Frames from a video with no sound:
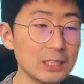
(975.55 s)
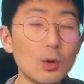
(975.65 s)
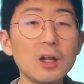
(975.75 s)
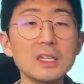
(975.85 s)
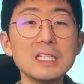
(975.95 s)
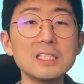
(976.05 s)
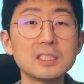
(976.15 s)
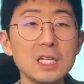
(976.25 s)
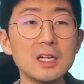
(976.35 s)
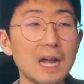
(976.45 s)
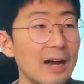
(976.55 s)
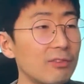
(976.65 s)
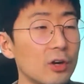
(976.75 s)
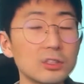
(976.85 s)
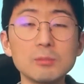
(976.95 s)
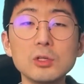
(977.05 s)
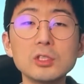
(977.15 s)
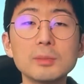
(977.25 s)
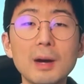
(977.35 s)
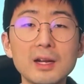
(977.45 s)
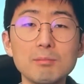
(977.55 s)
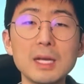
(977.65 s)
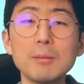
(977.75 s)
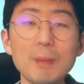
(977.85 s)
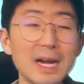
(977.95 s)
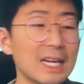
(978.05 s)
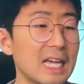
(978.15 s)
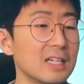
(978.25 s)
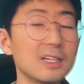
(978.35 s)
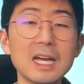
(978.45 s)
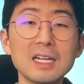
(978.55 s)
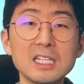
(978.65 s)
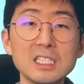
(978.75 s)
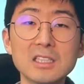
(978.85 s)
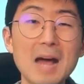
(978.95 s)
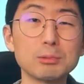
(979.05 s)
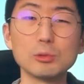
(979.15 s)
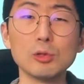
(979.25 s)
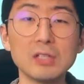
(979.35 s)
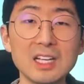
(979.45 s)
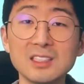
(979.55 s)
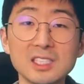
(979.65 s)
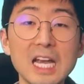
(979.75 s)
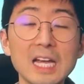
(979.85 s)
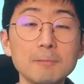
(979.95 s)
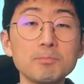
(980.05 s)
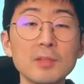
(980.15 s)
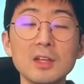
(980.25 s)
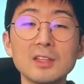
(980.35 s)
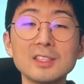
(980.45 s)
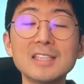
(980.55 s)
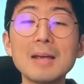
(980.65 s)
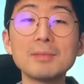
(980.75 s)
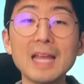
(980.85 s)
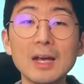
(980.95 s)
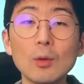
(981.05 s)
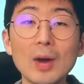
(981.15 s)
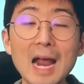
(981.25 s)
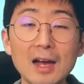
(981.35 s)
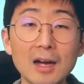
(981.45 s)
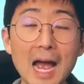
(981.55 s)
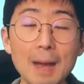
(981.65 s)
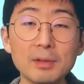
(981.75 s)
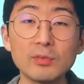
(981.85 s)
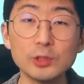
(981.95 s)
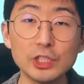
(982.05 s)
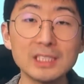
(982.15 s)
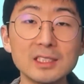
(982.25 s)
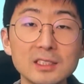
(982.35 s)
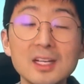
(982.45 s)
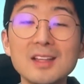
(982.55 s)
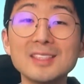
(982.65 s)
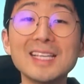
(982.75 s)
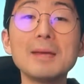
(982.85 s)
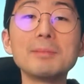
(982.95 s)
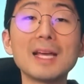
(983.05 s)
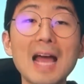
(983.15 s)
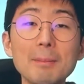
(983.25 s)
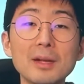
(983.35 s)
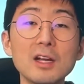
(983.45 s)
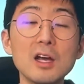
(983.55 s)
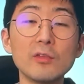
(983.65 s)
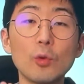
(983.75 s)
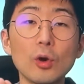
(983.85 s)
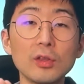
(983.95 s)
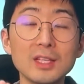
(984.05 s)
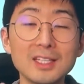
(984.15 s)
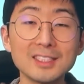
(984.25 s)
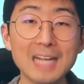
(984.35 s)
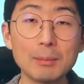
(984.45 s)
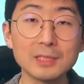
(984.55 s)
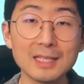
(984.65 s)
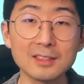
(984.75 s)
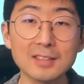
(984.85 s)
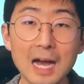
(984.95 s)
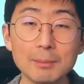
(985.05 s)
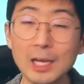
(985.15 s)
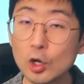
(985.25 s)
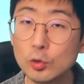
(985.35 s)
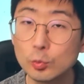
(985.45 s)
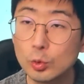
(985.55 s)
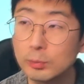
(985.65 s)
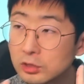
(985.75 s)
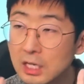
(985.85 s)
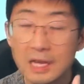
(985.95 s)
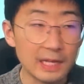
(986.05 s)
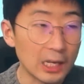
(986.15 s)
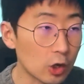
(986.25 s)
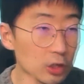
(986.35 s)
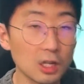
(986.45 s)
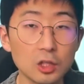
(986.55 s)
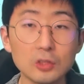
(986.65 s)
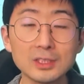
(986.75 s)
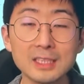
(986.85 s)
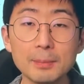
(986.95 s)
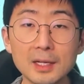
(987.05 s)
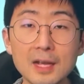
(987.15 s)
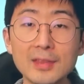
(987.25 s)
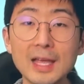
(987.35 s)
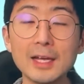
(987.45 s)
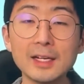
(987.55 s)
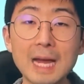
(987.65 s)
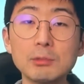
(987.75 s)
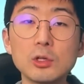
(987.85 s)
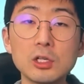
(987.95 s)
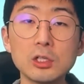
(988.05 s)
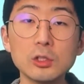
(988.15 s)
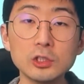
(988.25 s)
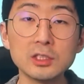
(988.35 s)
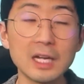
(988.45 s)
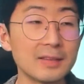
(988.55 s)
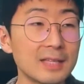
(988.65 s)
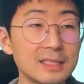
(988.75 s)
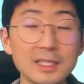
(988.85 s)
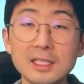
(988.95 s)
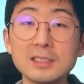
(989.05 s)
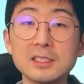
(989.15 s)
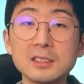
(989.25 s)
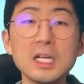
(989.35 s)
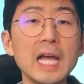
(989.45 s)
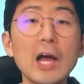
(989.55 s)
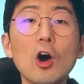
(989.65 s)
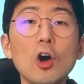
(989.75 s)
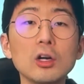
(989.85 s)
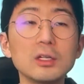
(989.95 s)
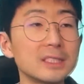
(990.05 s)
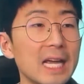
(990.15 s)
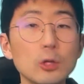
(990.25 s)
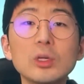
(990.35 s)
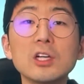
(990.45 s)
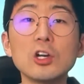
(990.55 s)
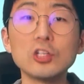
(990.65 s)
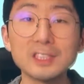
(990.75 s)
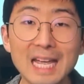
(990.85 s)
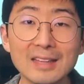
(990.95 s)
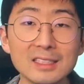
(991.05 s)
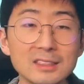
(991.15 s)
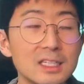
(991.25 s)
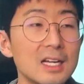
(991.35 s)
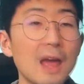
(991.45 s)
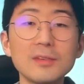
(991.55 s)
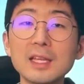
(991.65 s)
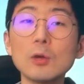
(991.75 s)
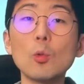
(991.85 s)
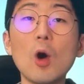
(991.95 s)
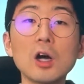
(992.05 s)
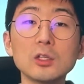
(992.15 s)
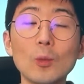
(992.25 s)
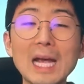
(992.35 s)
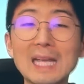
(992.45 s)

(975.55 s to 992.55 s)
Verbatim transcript: Mm-hmm. Well, he's I've heard some news about him being medicated, and he's absolutely insane. The same thing when happened for Jesus. The same thing happened yes. for the disciples at the time. They heard rumors, they heard a little snippet, they came to a conclusion and they said, This is a hard saying. Who can understand this? Yes. And then they walked away.